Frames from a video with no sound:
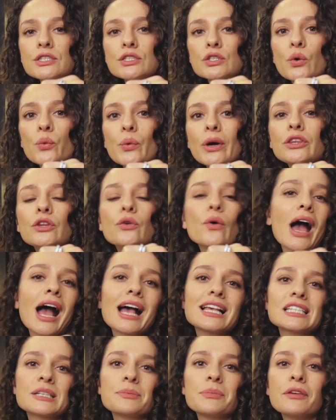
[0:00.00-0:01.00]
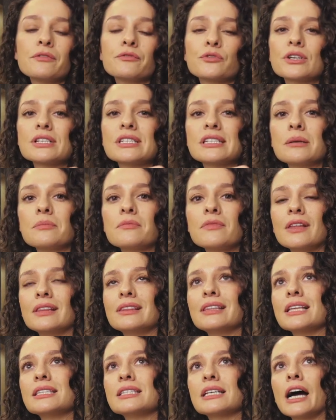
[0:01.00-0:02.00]
So when you ask me for
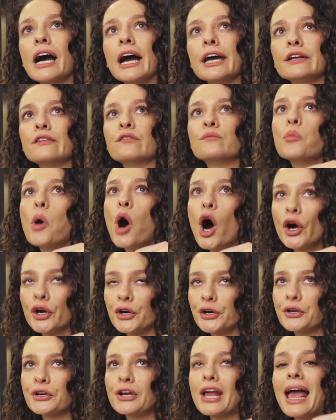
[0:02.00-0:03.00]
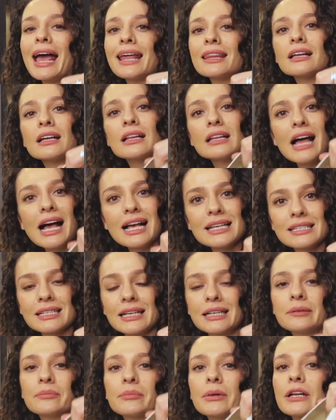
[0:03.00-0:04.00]
something that's kind of modern and
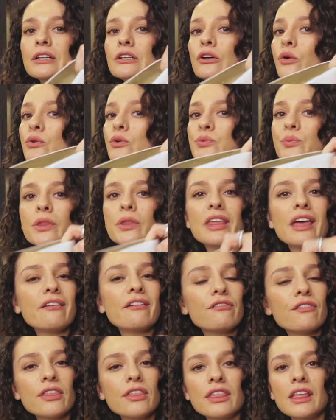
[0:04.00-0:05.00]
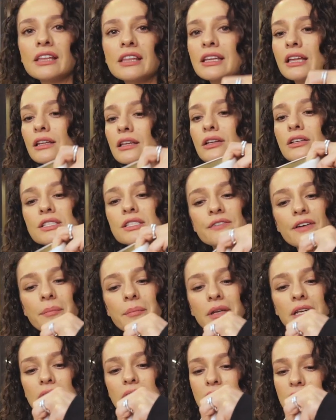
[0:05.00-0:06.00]
classic and goes with everything and looks
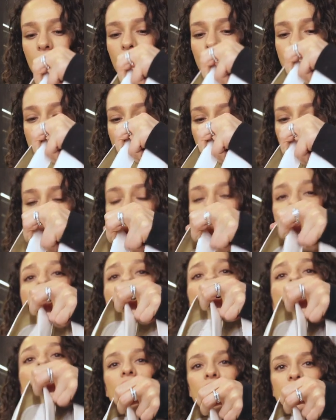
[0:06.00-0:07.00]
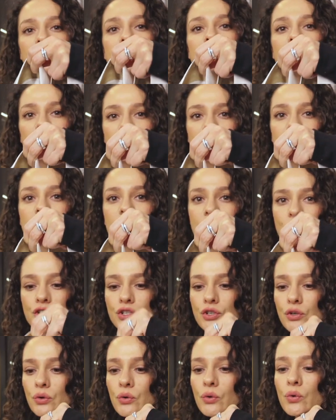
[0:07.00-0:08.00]
feminine, etc., this is the
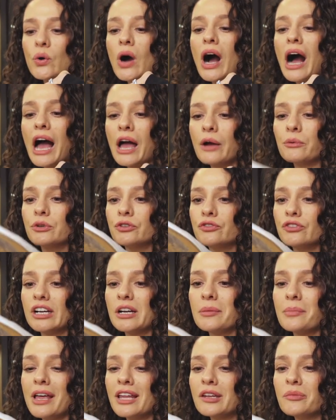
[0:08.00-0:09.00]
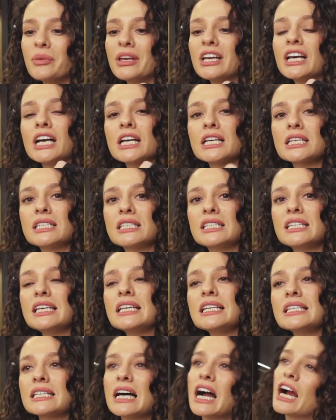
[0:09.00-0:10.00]
shoe I would recommend because
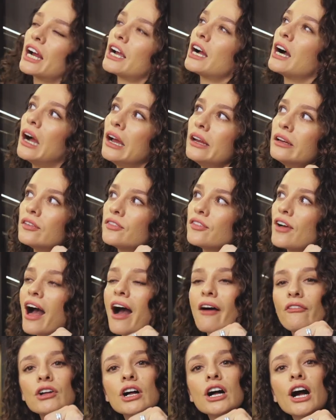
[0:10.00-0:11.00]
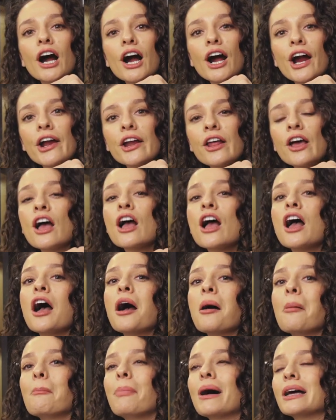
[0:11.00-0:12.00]
these are kind of avant-garde
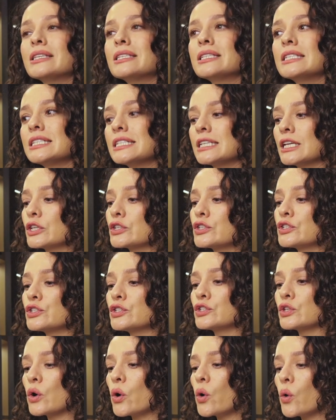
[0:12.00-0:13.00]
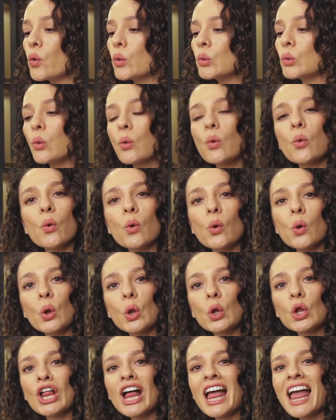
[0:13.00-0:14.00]
but still so
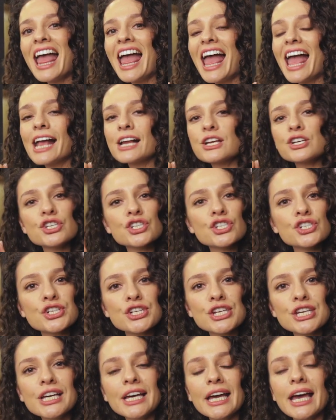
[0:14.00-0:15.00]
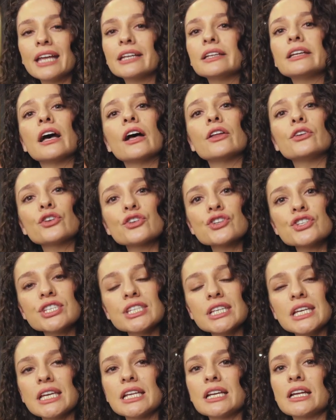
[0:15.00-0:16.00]
cool and chic and
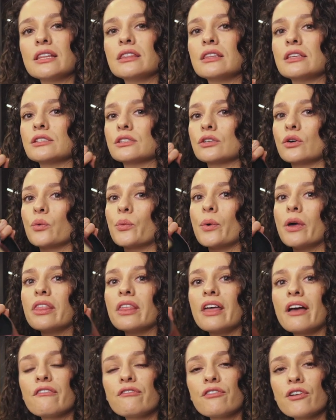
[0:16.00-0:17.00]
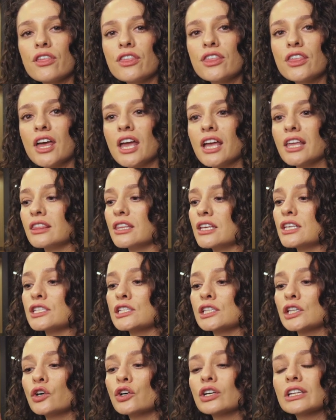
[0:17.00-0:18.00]
understated. These go with everything.
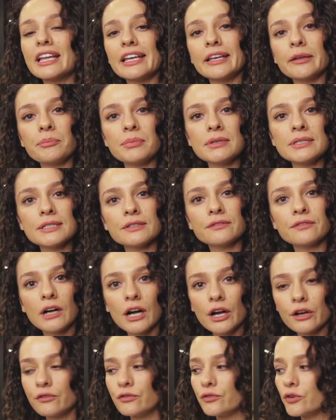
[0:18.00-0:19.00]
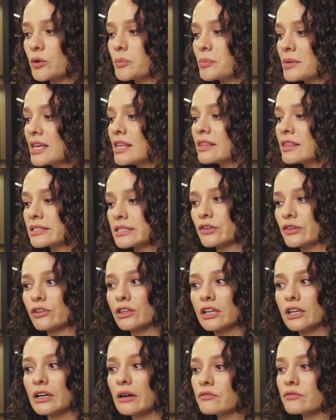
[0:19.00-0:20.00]
These look like a piece of art for me. These are
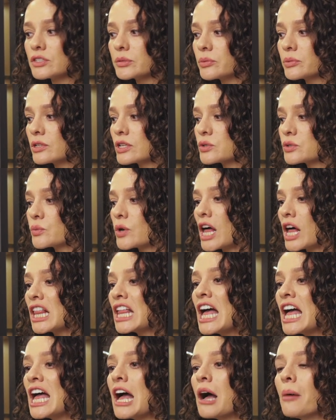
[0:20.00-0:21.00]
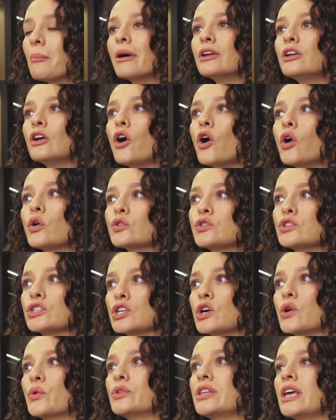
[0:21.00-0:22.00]
really comfortable as well, but
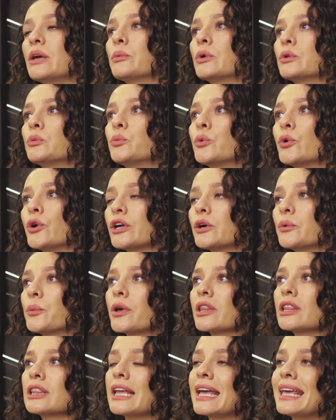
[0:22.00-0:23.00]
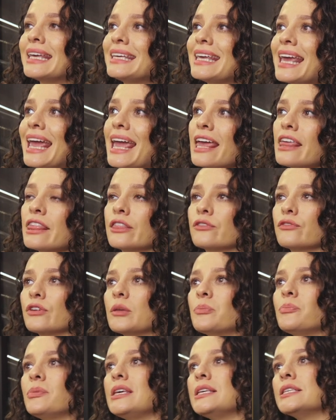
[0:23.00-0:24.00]
also they would work with like a
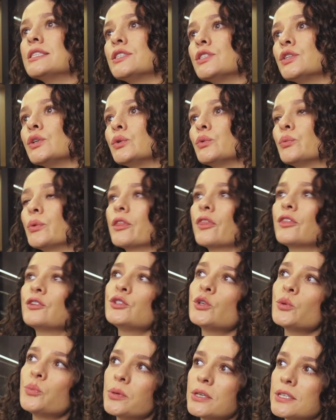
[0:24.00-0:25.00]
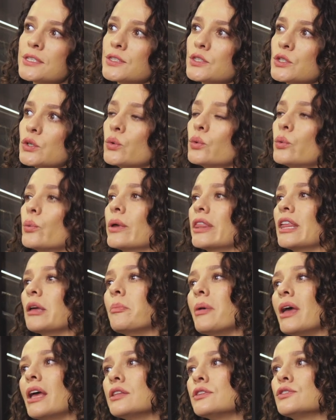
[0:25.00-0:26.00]
3-piece suit, with 2-piece suit, with a
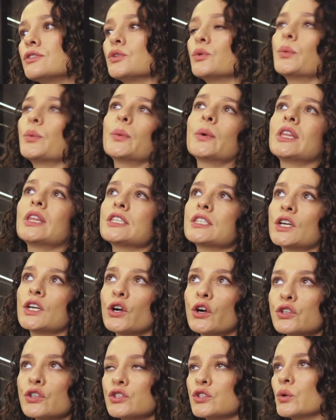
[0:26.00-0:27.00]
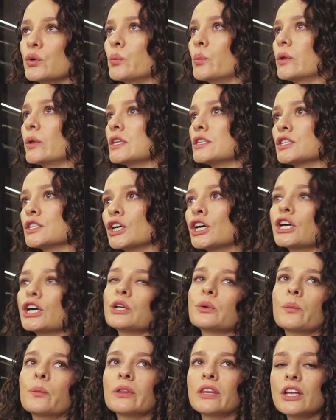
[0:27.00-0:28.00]
pantsuit, with a skirt suit, with a
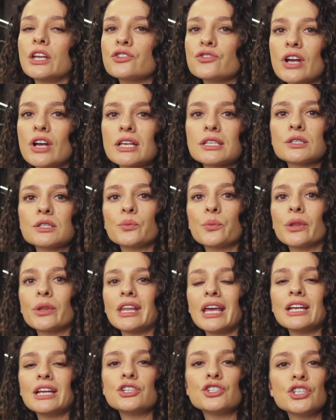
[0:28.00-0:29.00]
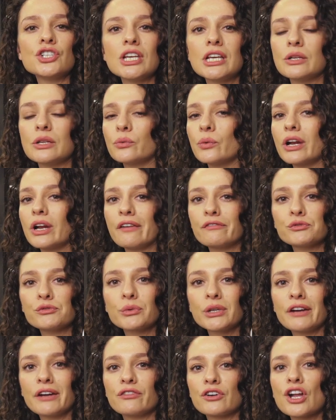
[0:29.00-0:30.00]
skirt, with a dress, with a jean,
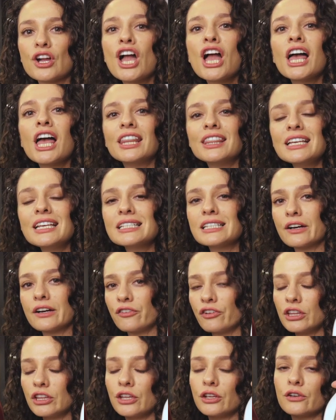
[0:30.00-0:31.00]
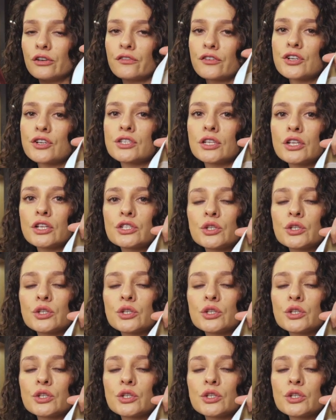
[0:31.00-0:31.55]
whatever. These are really universal.